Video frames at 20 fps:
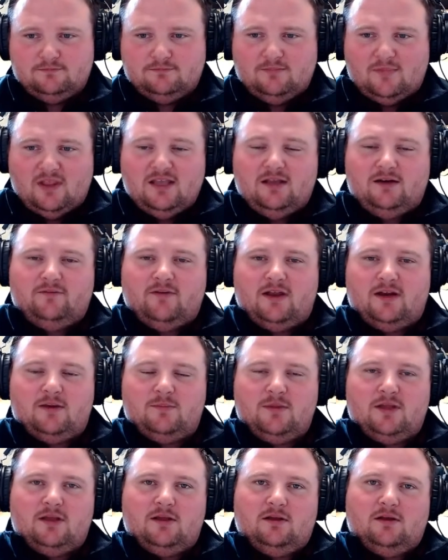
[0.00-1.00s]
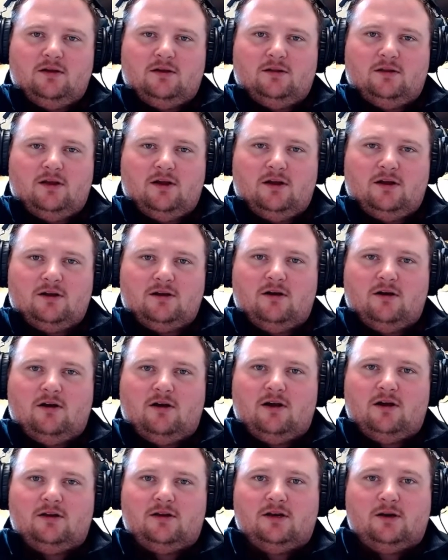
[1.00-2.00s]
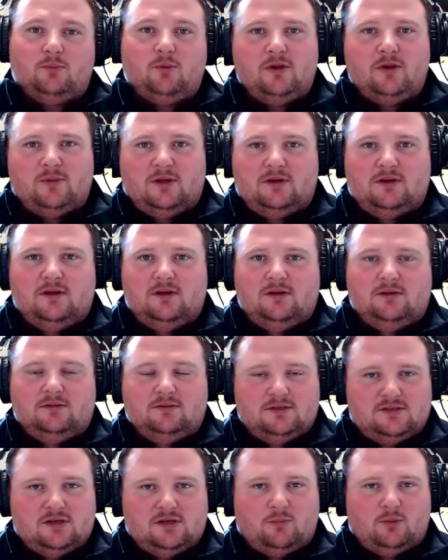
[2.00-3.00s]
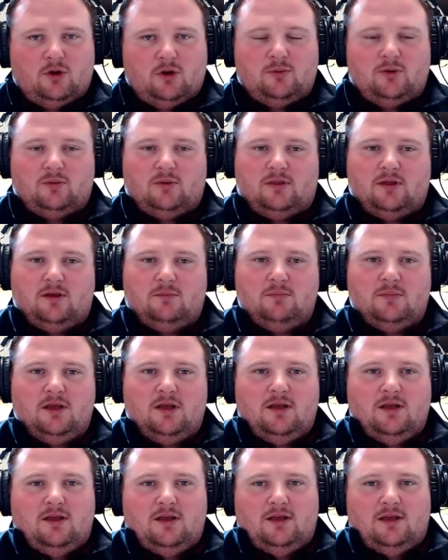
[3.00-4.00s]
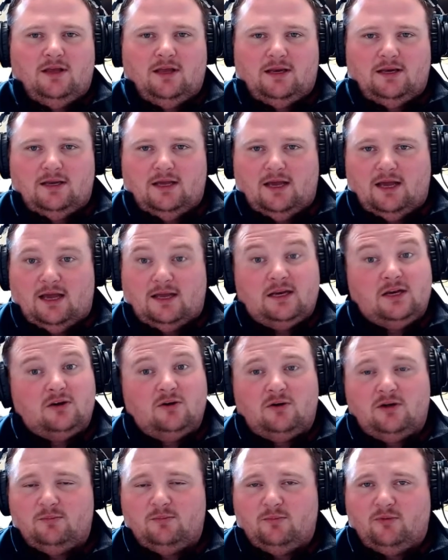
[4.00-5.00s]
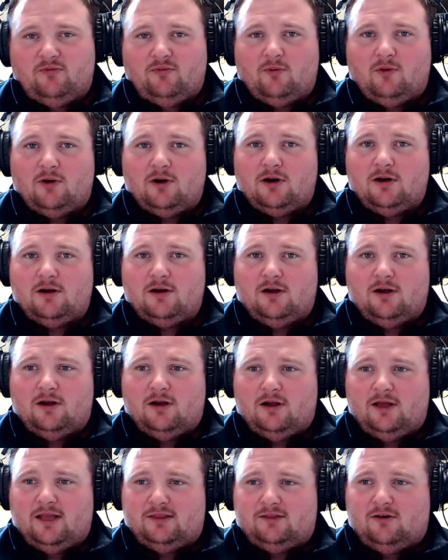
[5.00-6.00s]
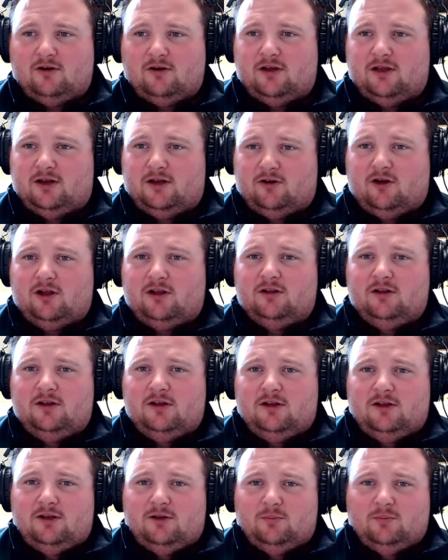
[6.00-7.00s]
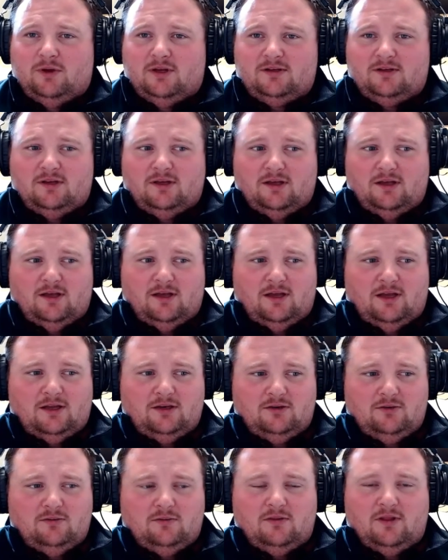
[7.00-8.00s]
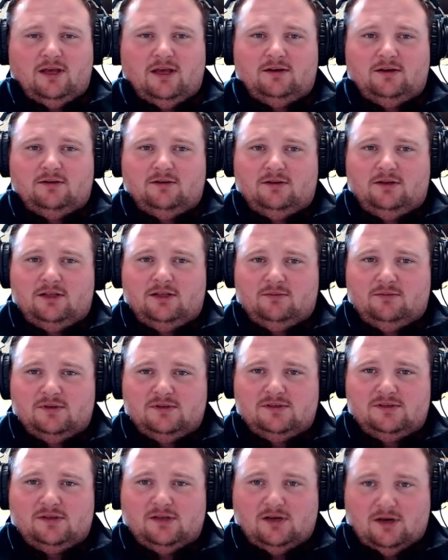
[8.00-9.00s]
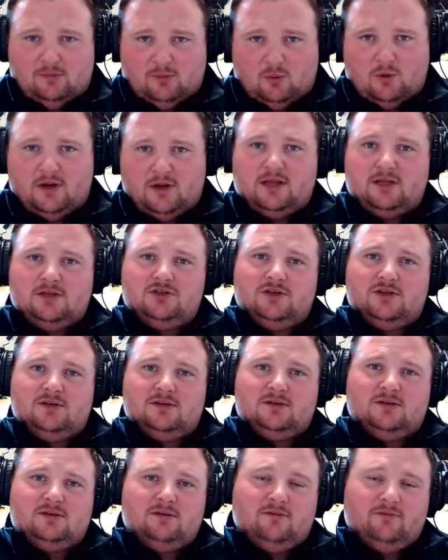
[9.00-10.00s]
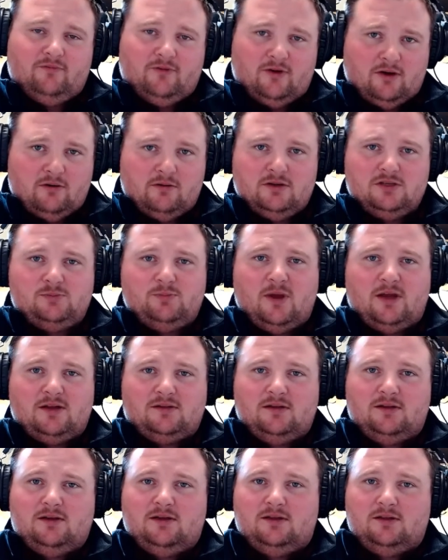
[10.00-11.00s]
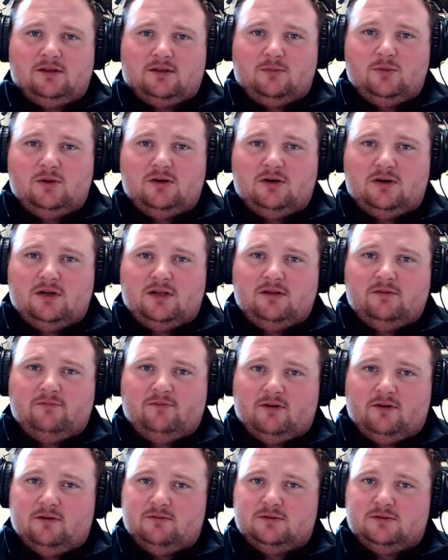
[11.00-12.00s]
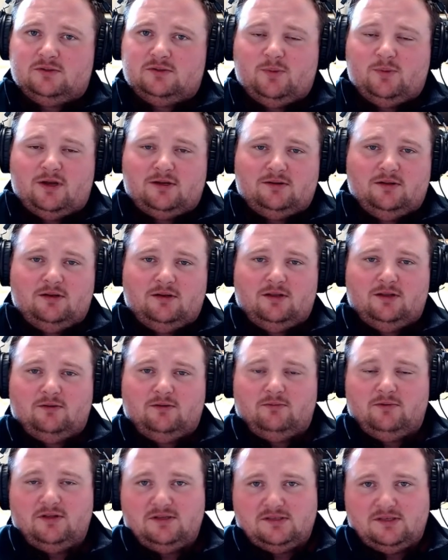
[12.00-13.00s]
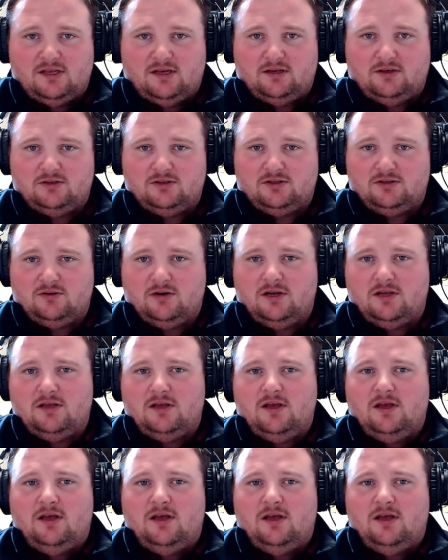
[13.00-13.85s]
he invited me along on an appointment, listing appointment with him. And I didn't know him before at all, but I knew that he was the number one agent, very respected in the community, very respected in the real estate industry.